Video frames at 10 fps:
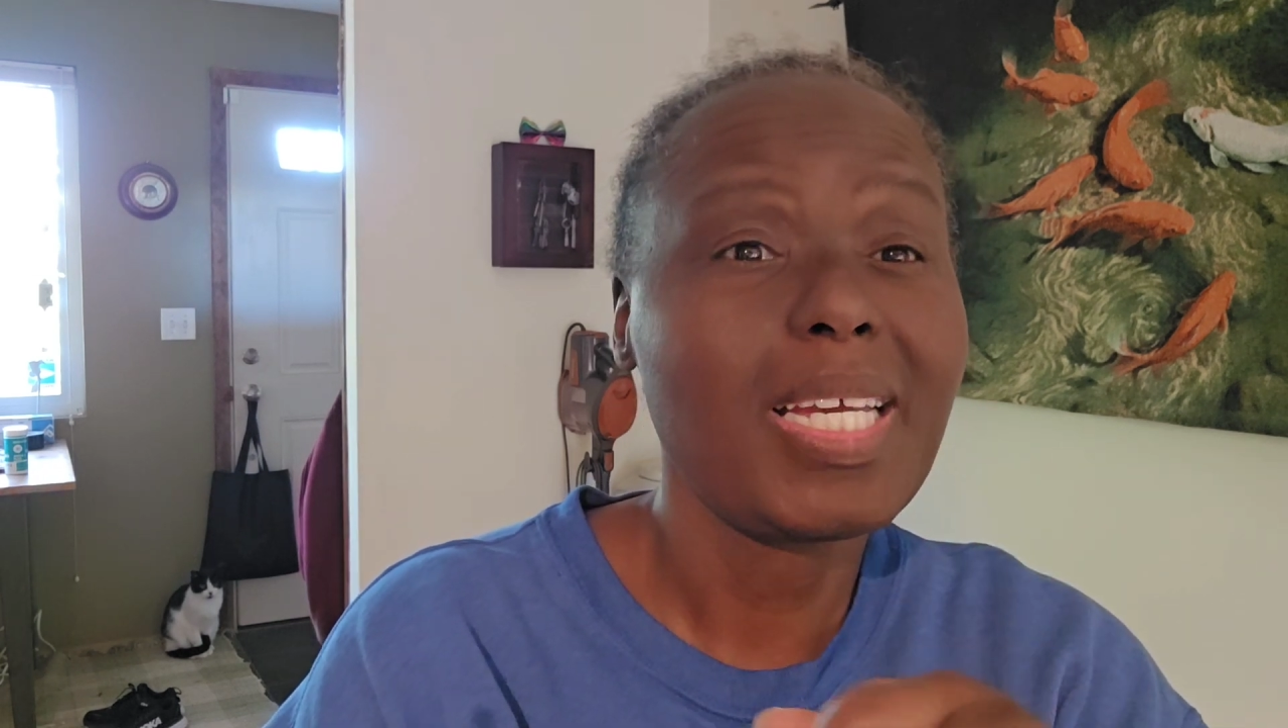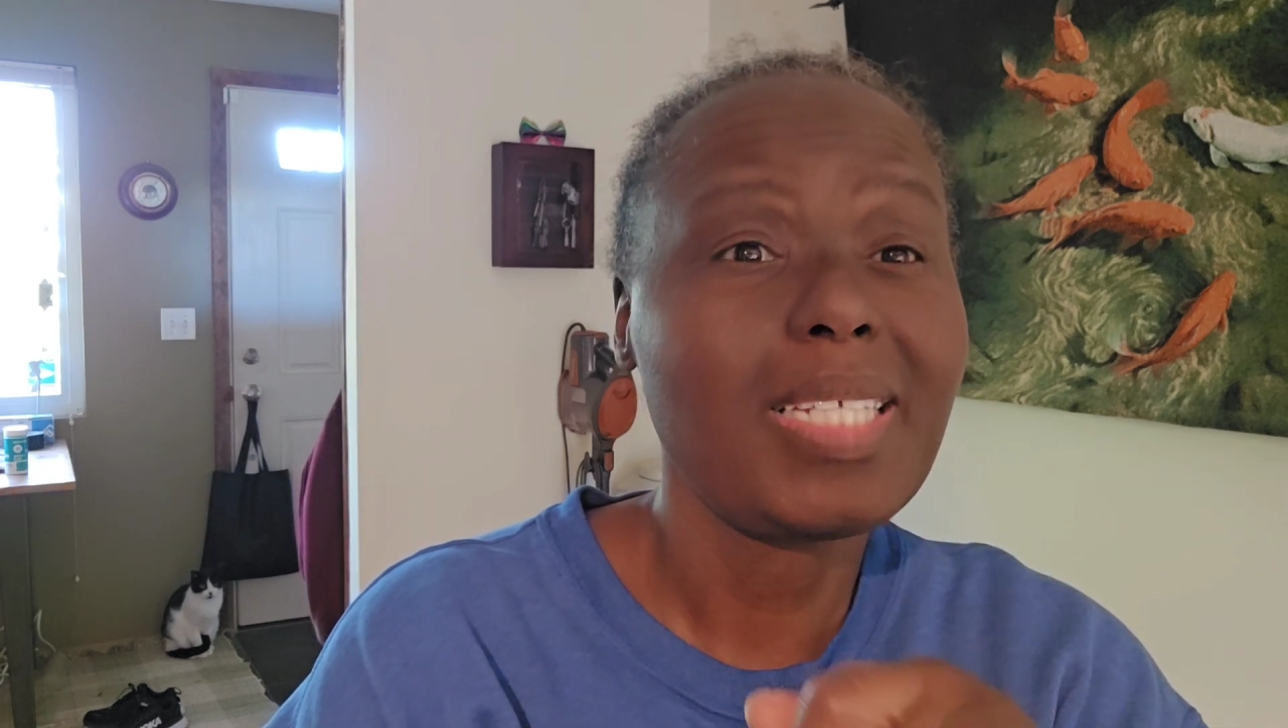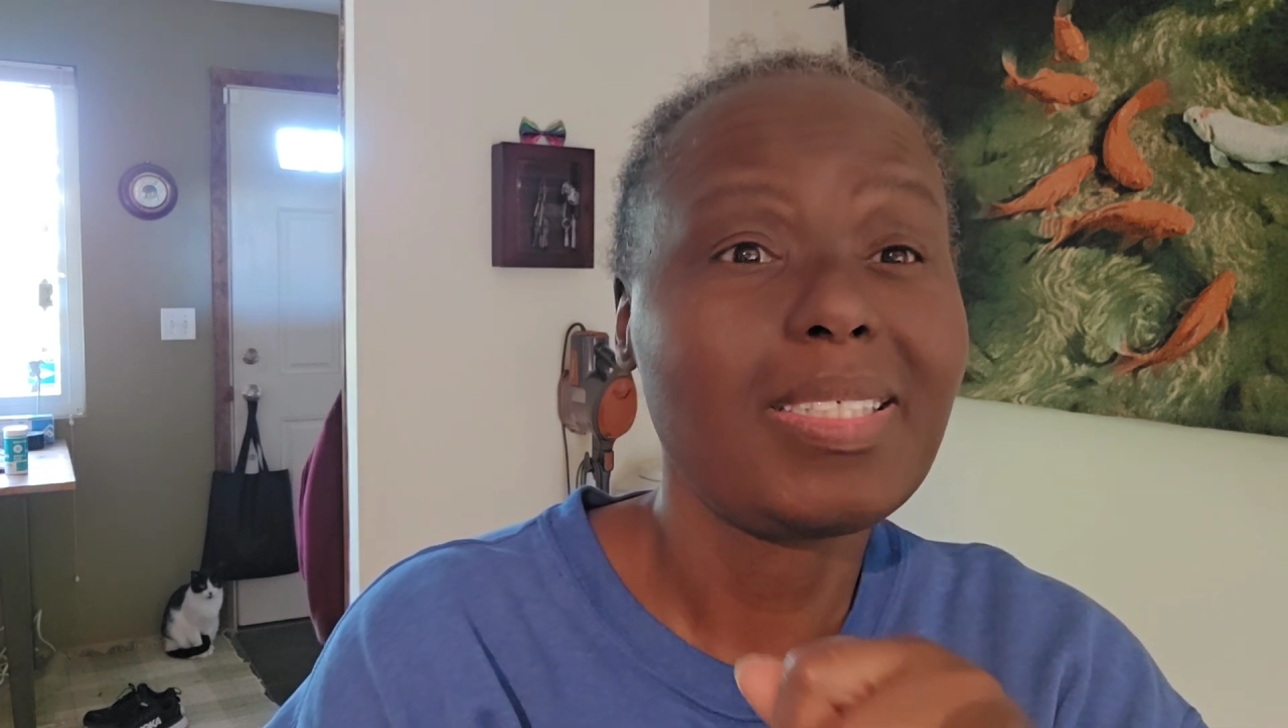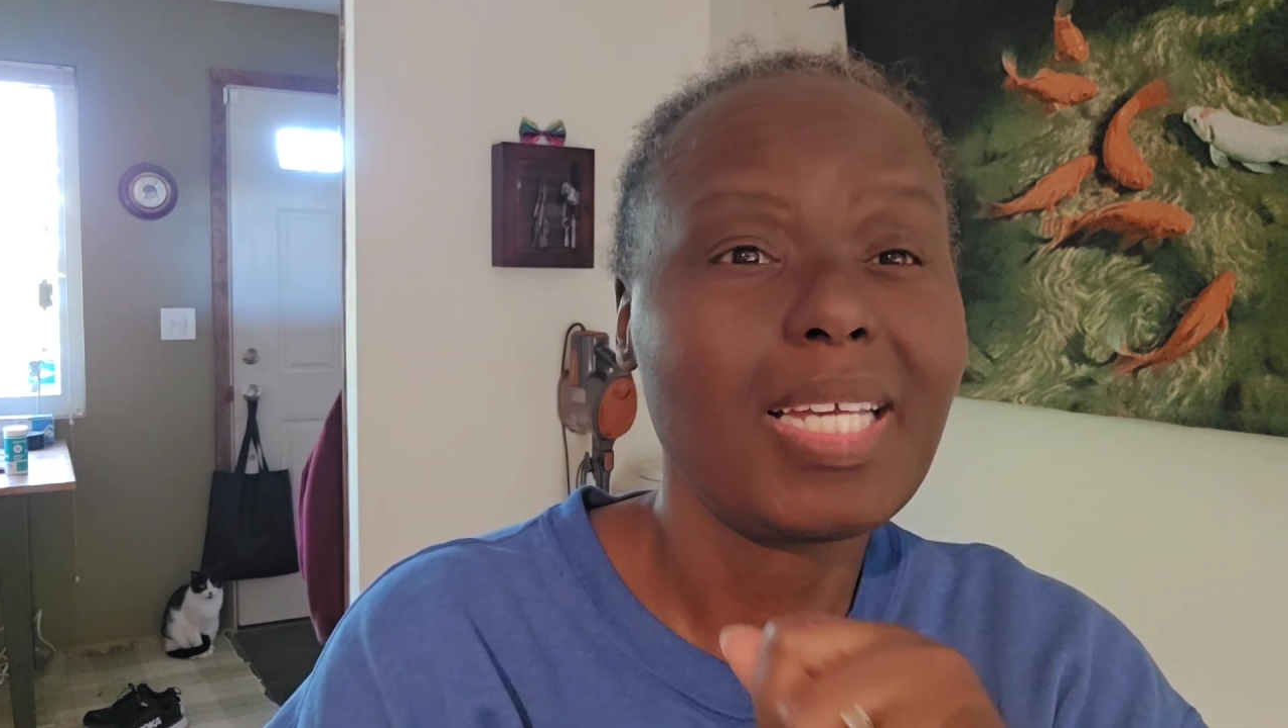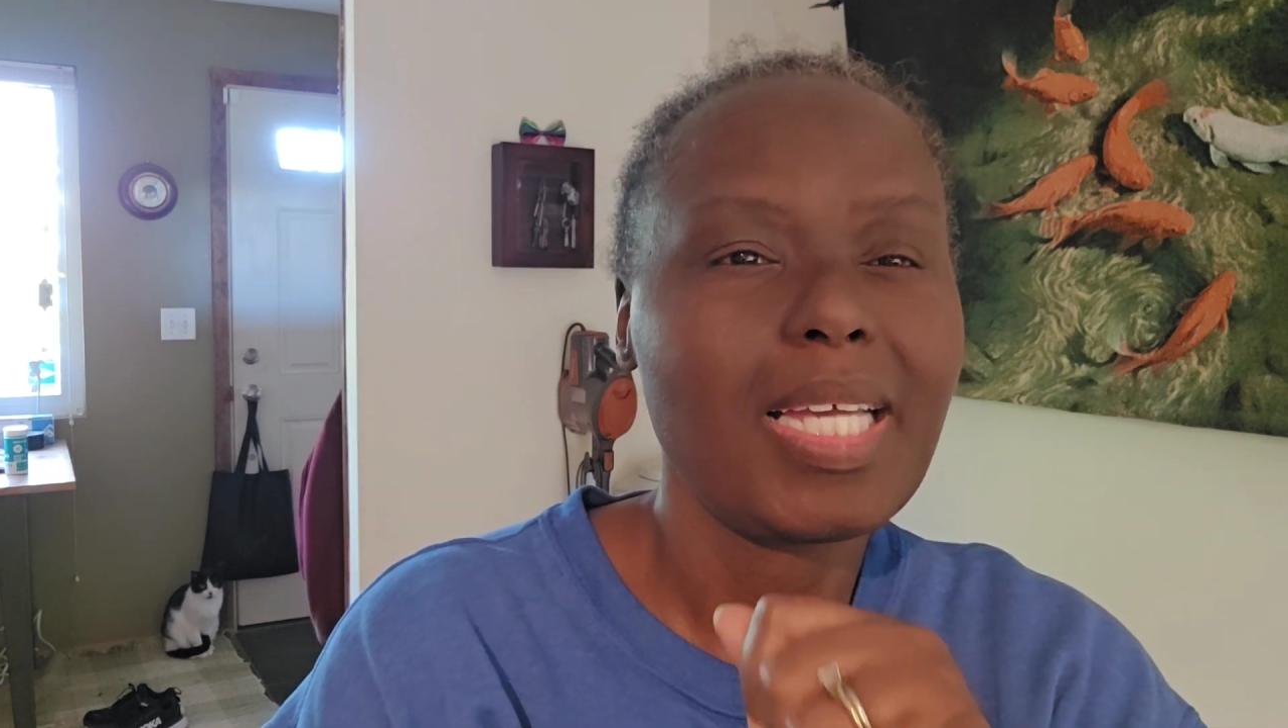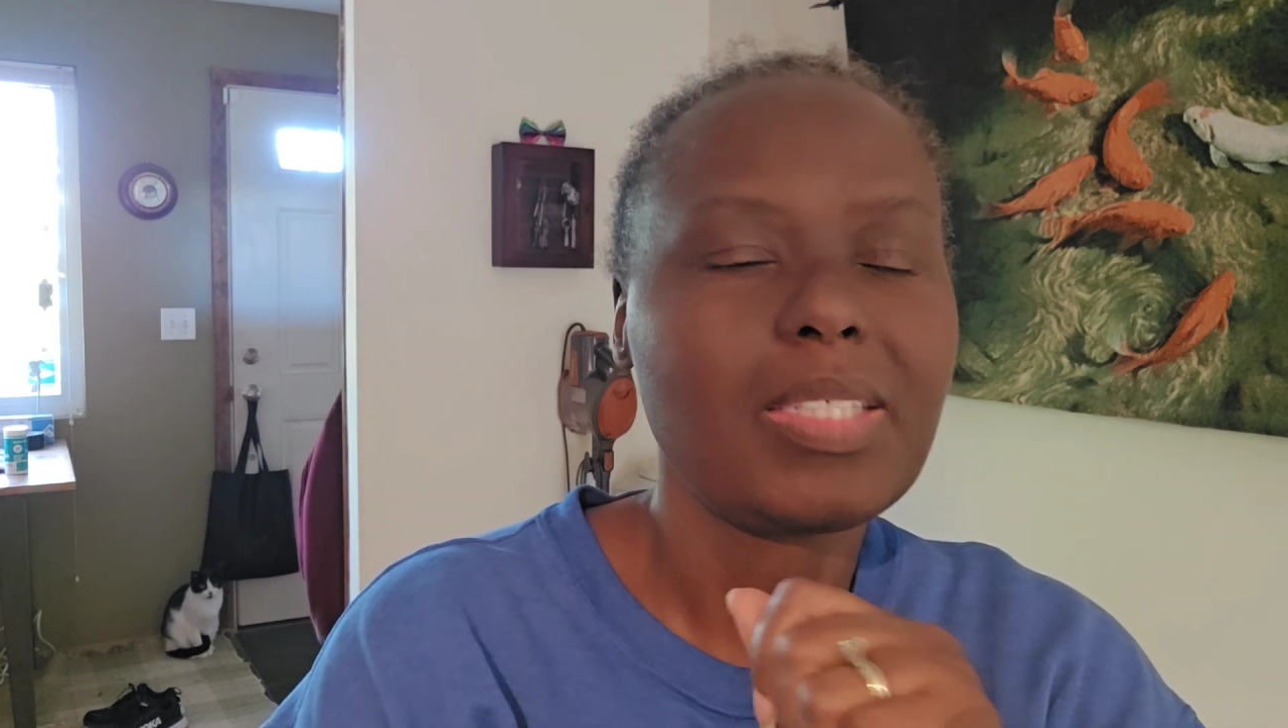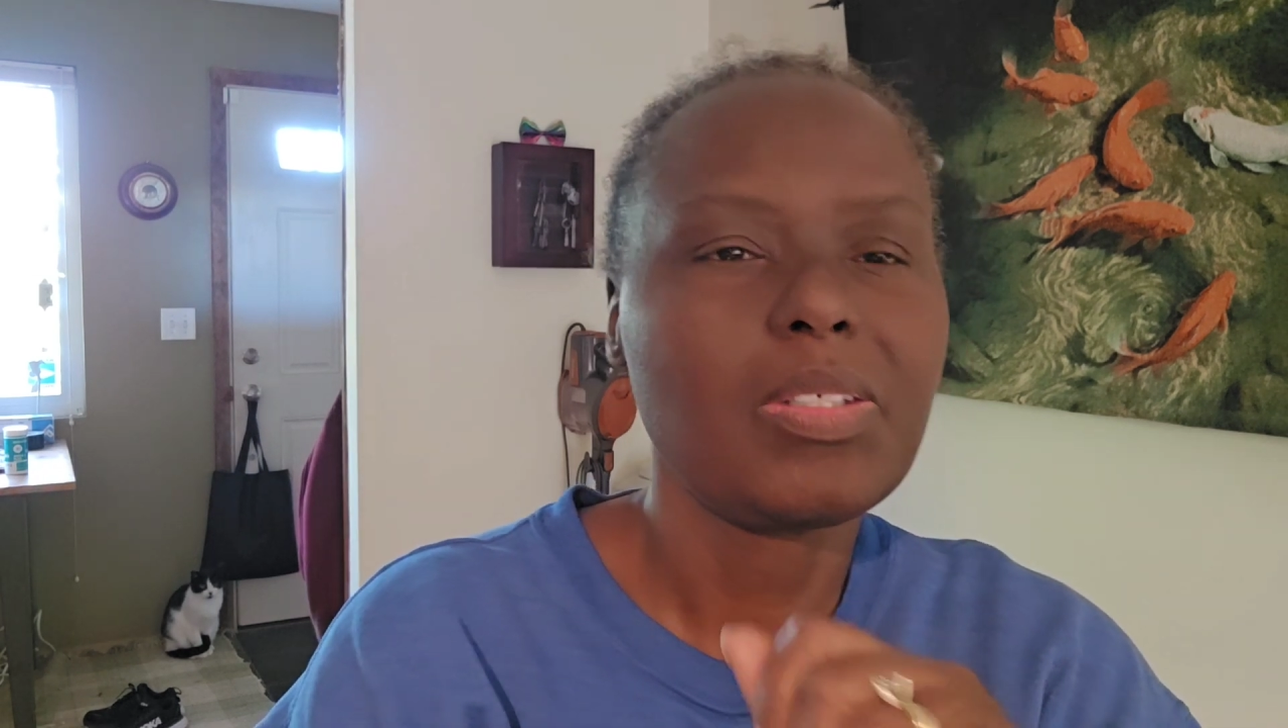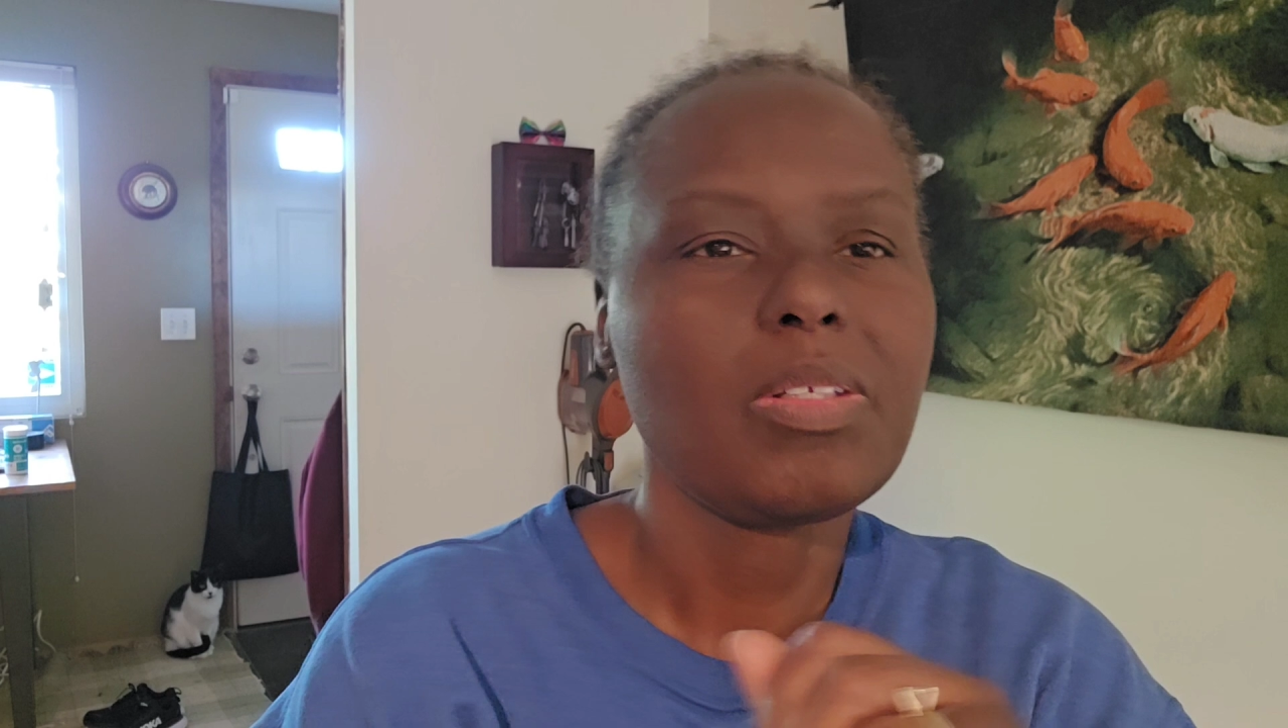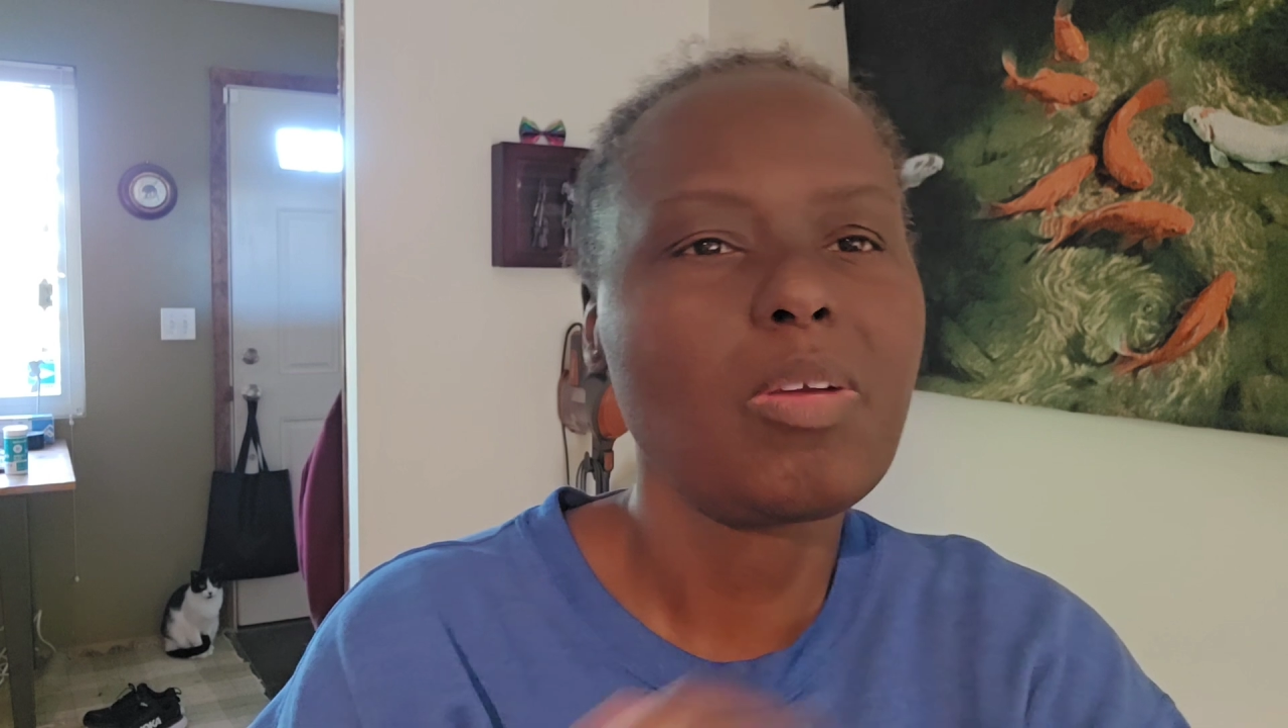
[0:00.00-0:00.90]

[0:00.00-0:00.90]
taste test.